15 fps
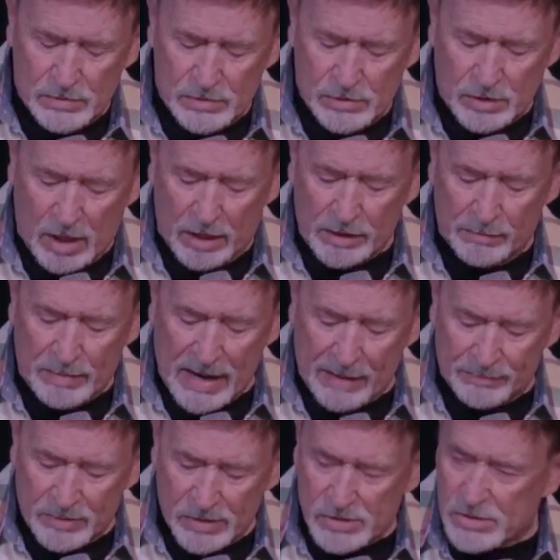John the
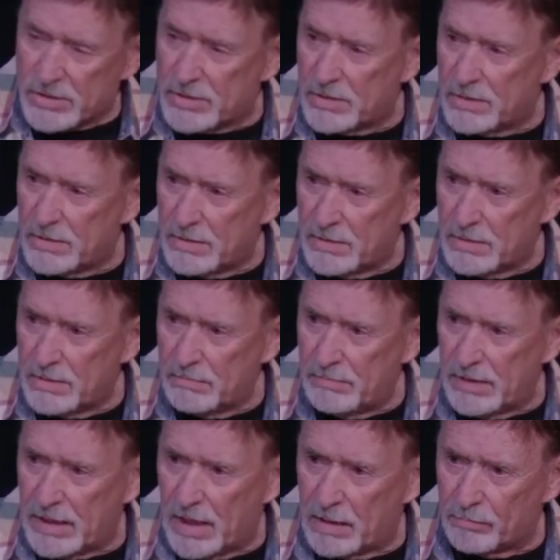Baptist
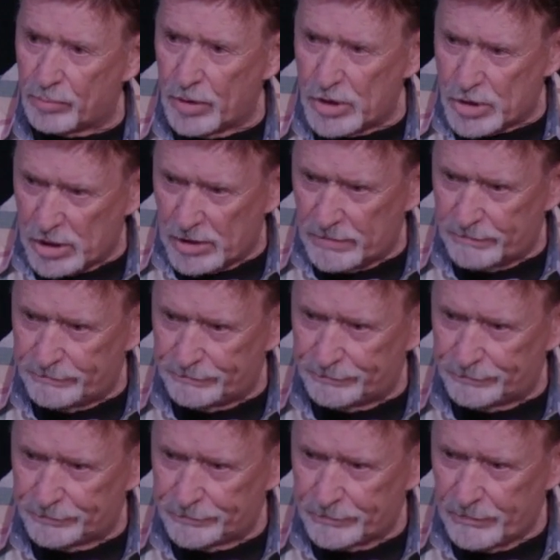began preaching,
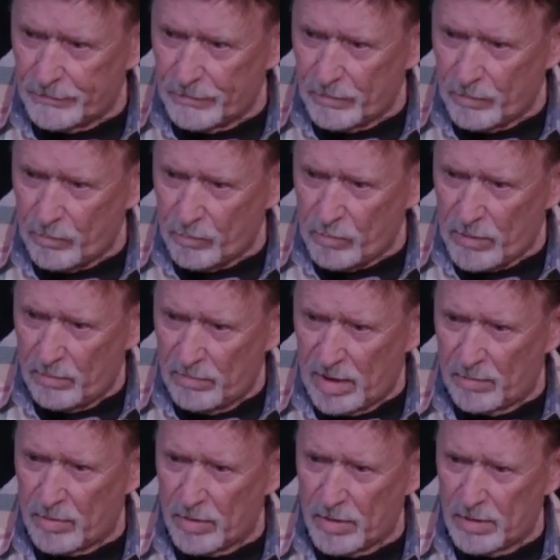
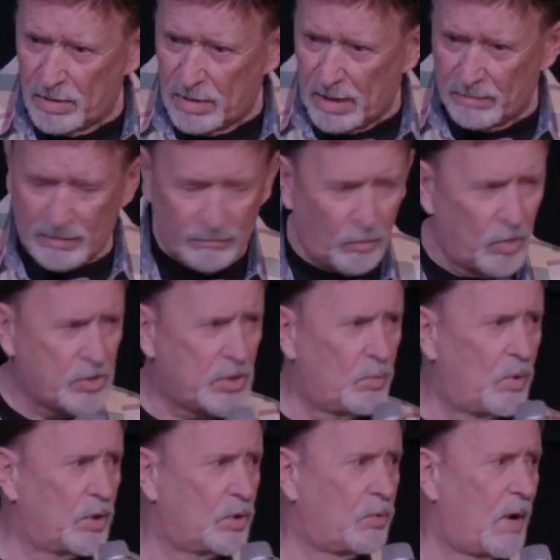remember, I'm the voice of
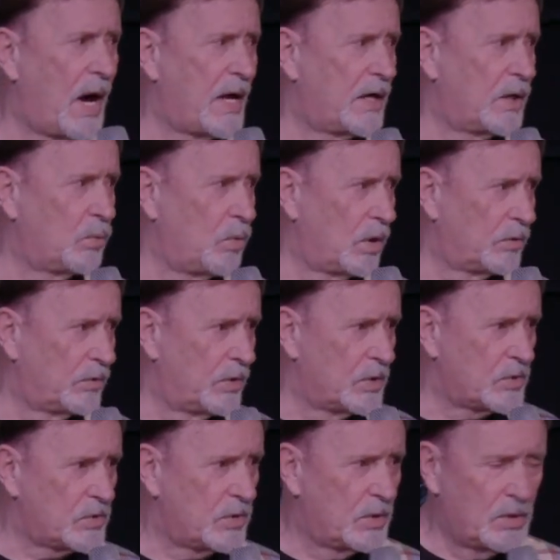one crying in the
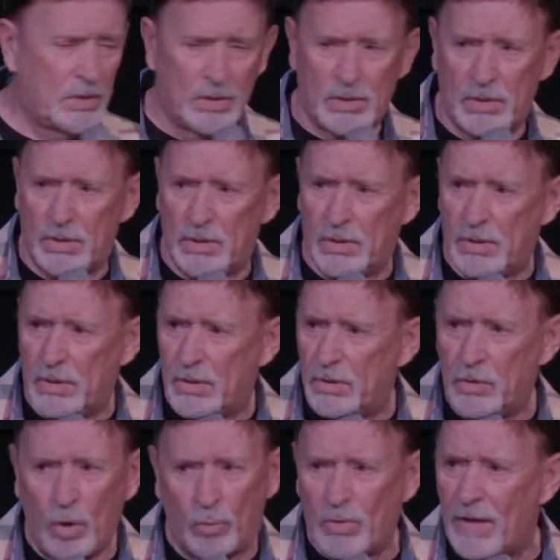wilderness.
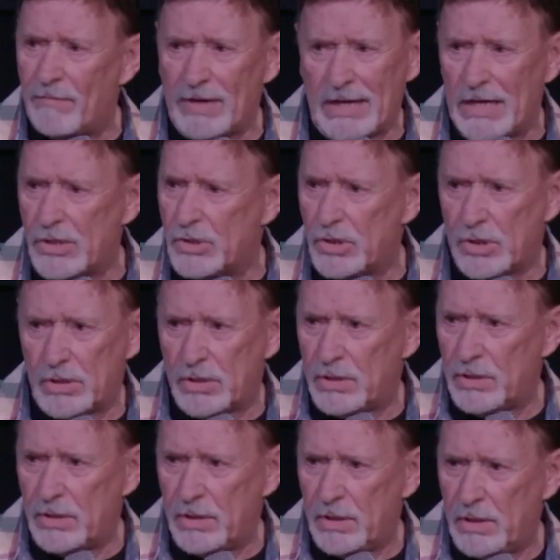No revelation.
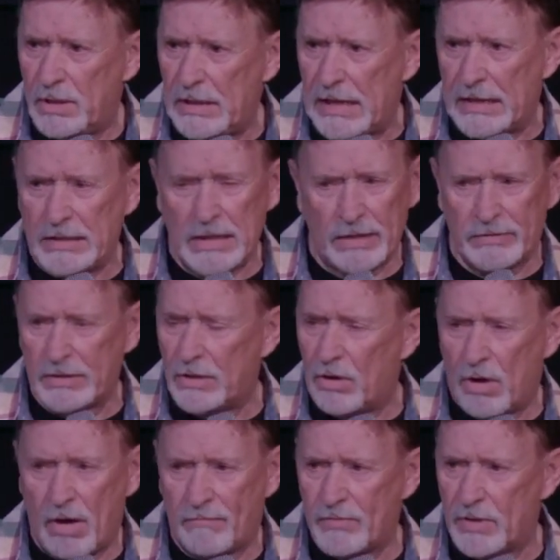He had nothing to
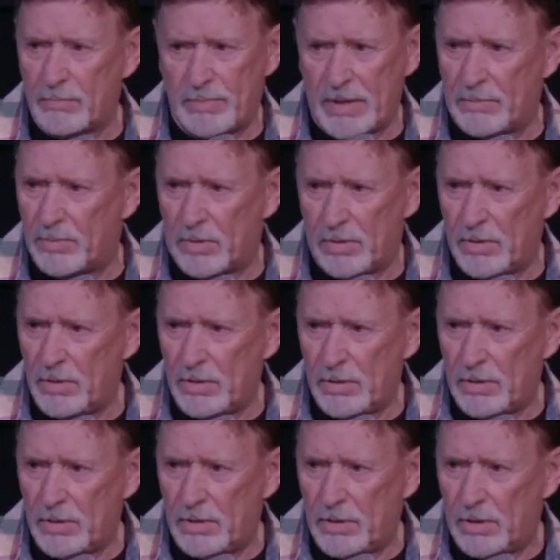offer the people,
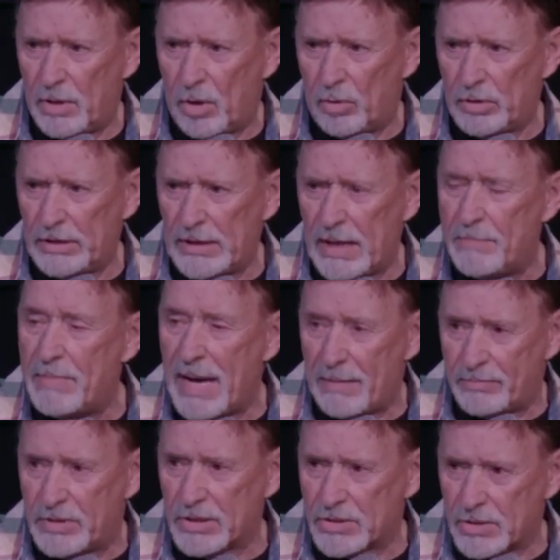only a
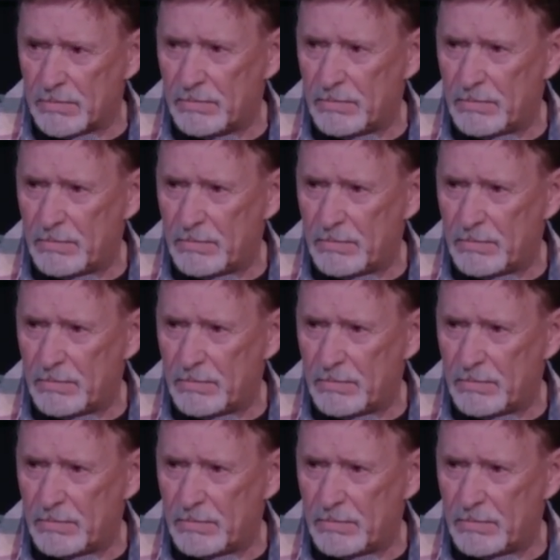baptism.